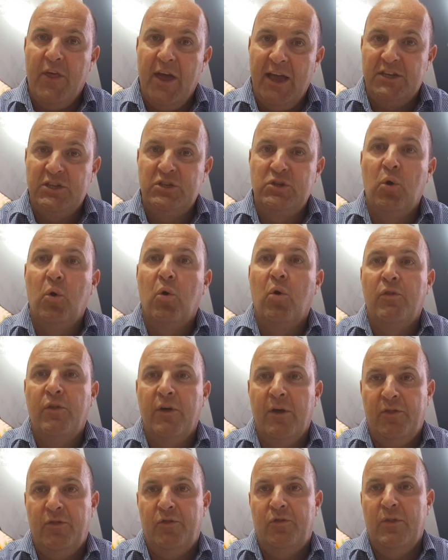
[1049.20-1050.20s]
they're sure
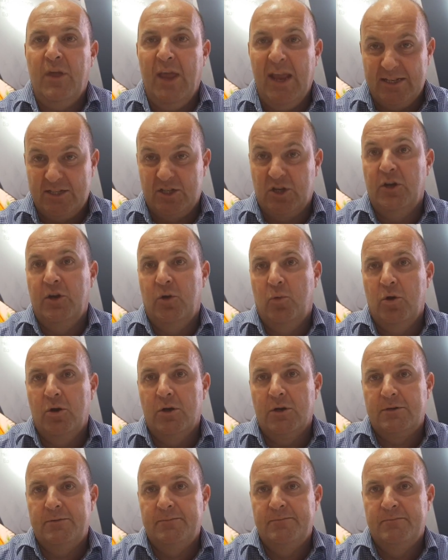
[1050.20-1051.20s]
that it's going to work.